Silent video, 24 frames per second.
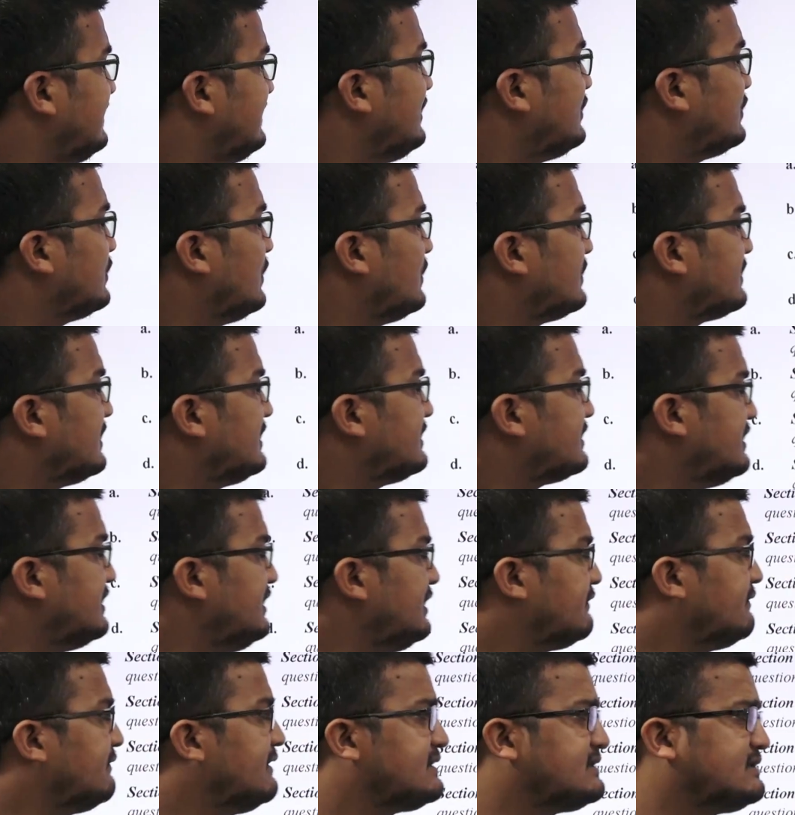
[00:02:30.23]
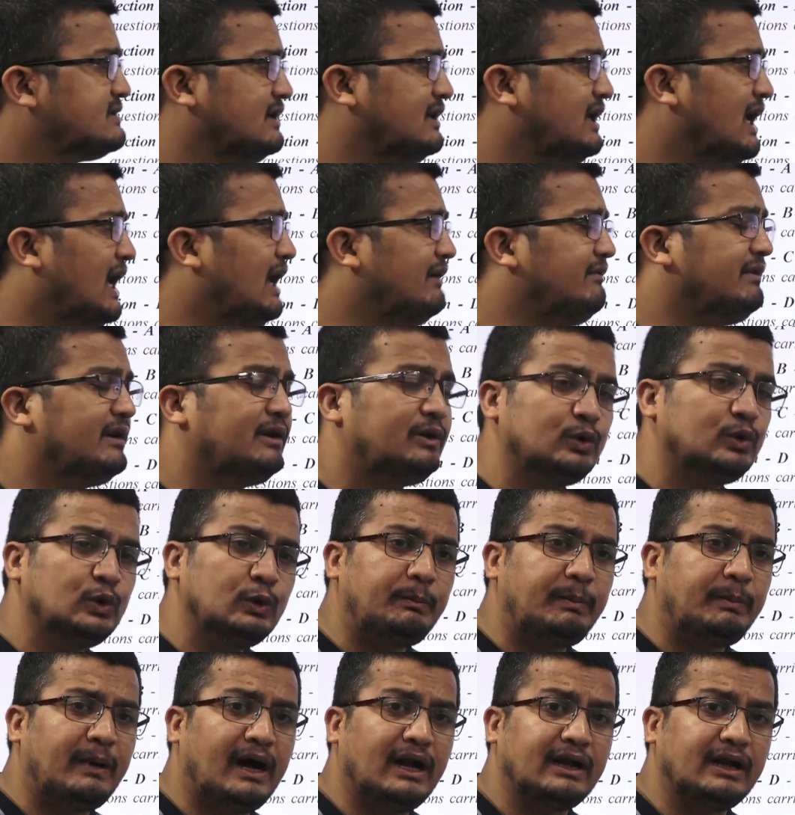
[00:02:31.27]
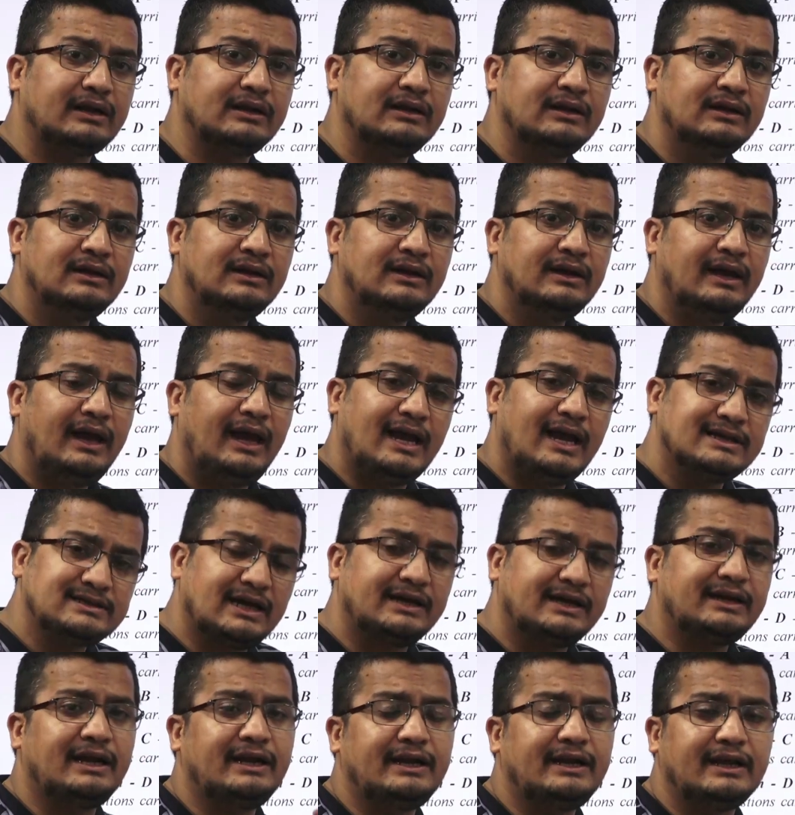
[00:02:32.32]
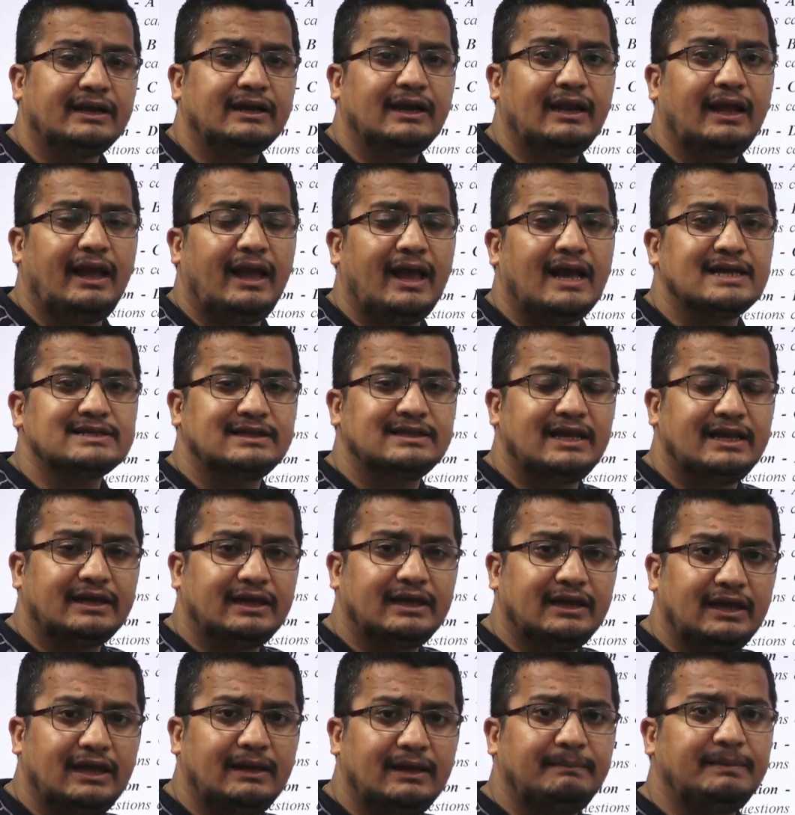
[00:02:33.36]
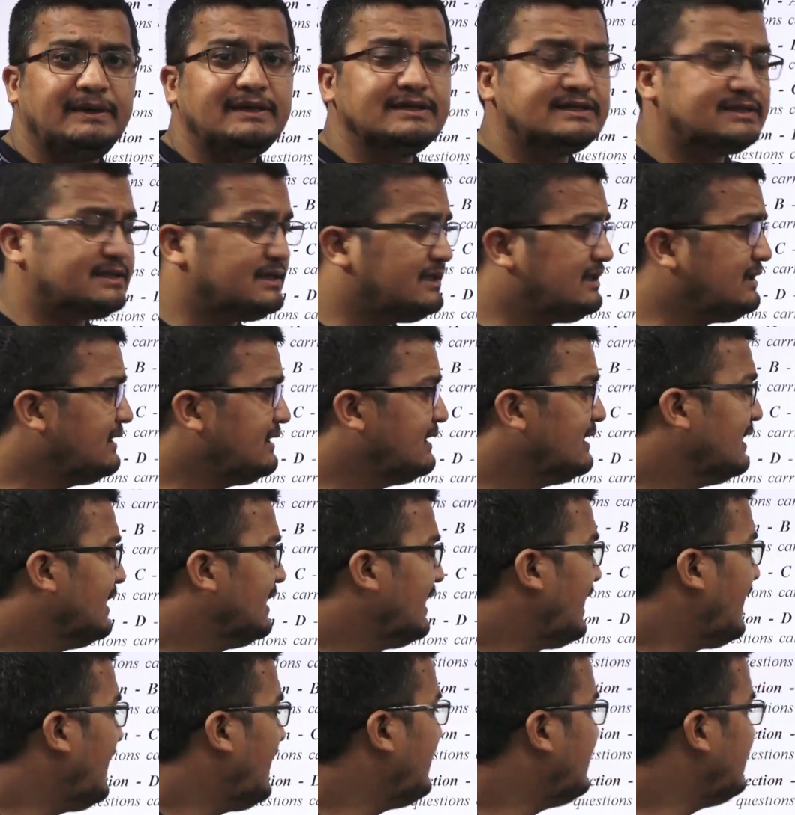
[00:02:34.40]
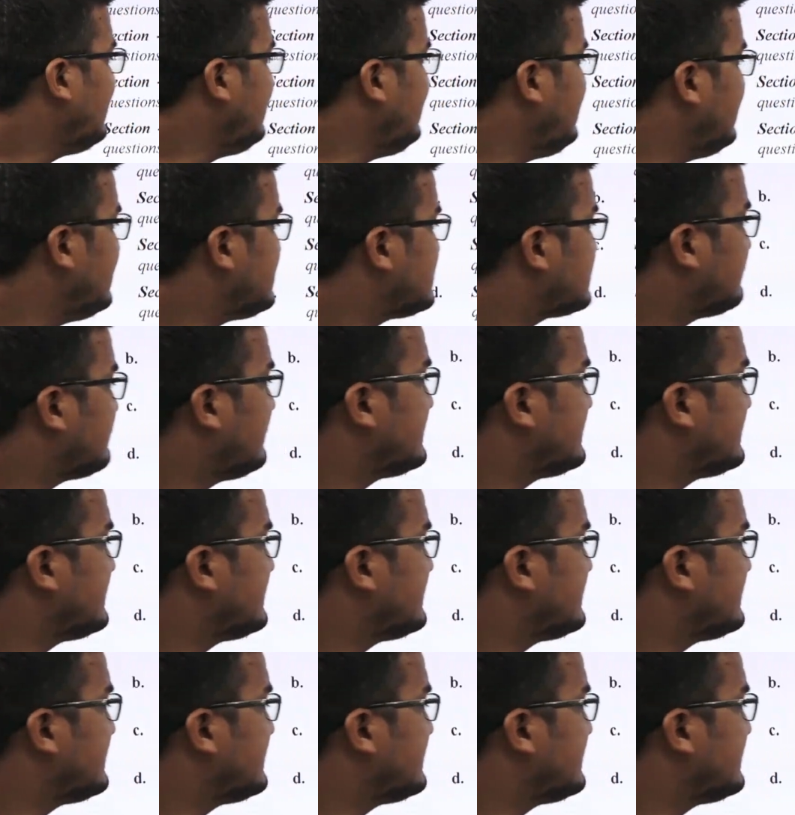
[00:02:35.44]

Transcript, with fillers: D, total three question having two part as identical as like A, B, C and each